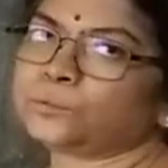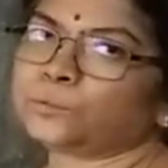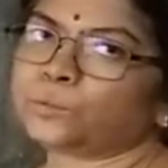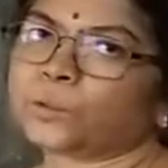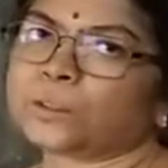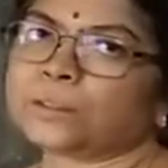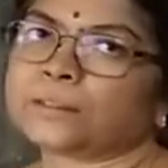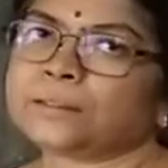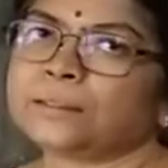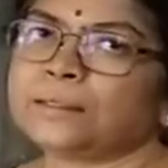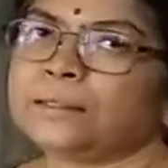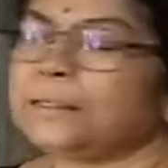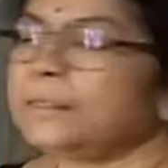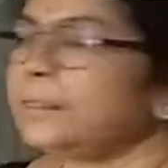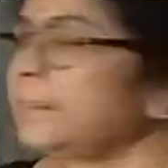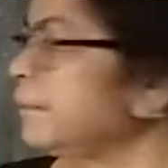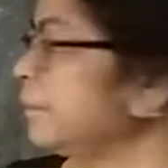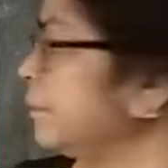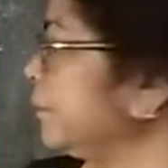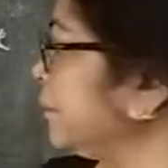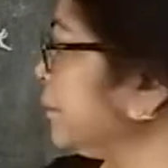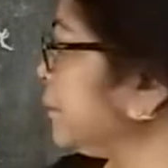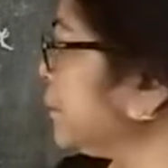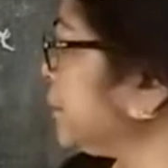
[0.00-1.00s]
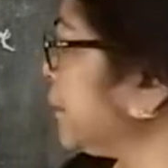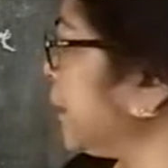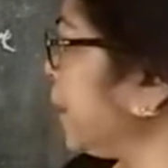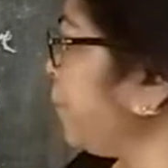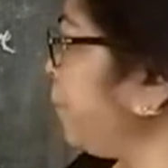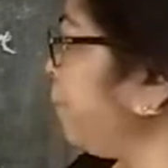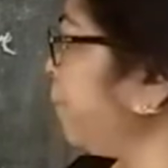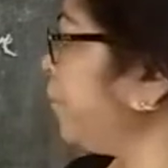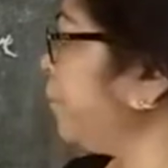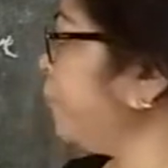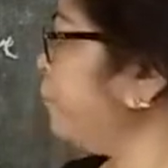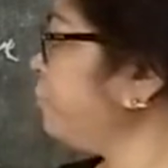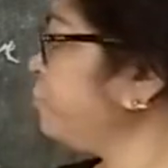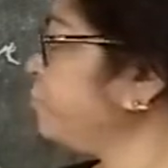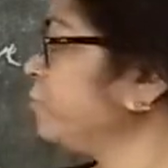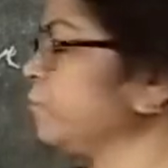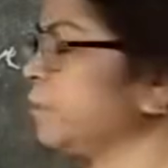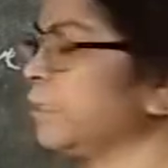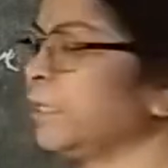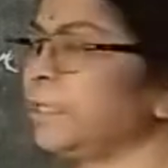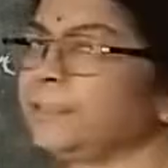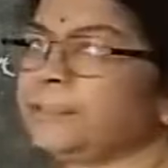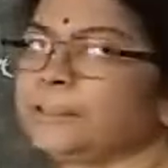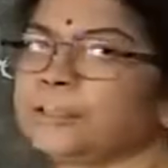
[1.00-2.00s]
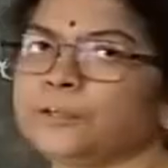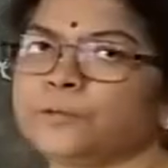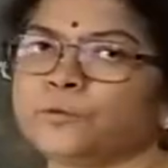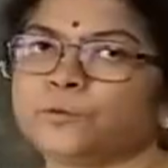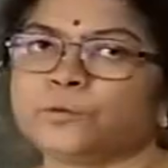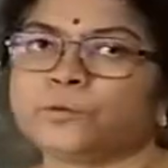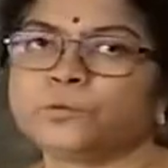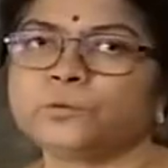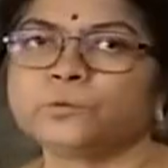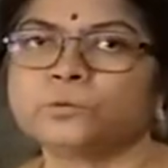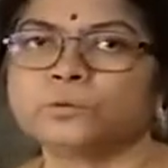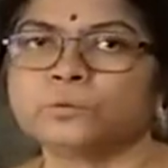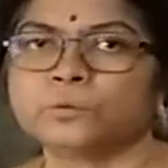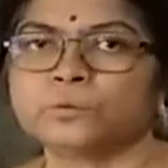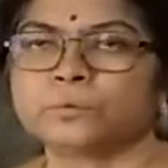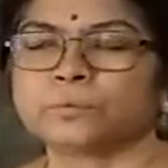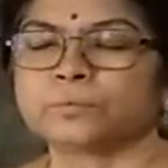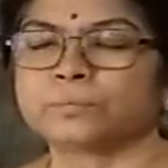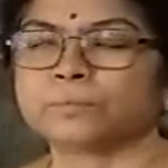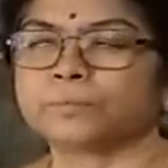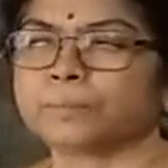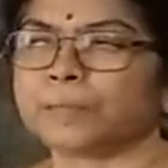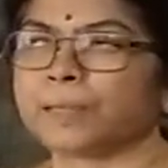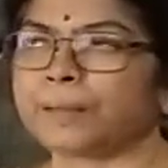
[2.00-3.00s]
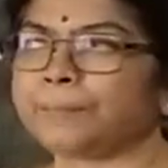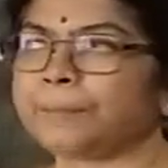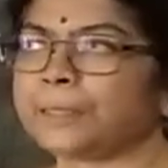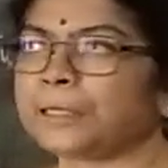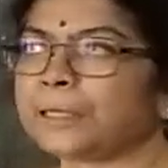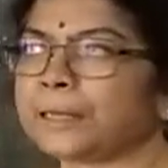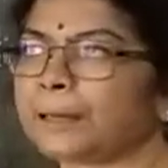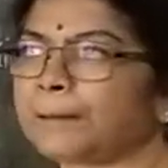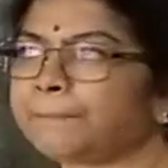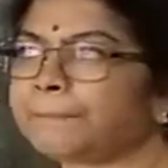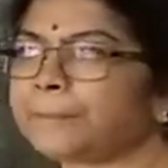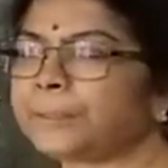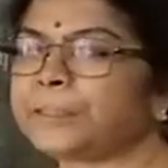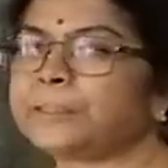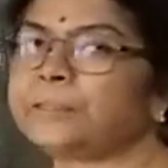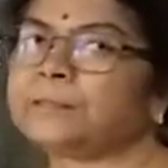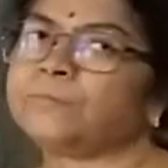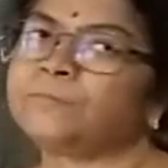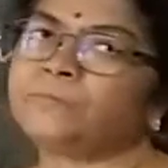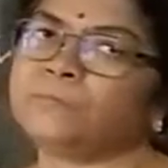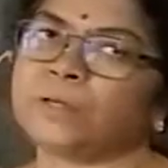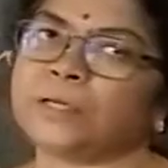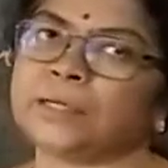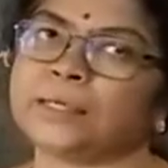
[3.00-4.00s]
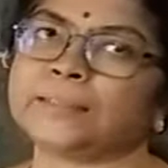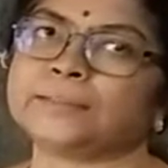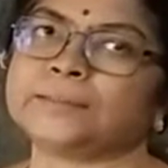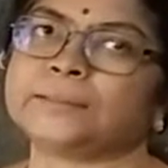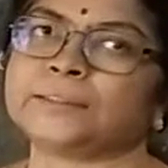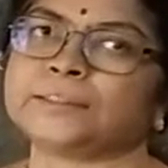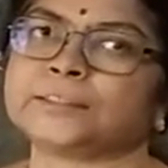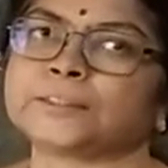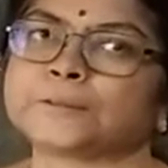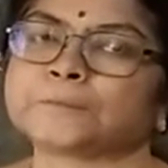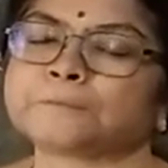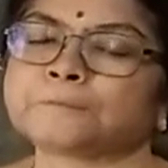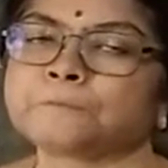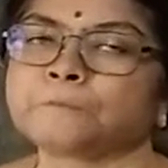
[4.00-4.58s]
one. This type of interview may be happen in villages.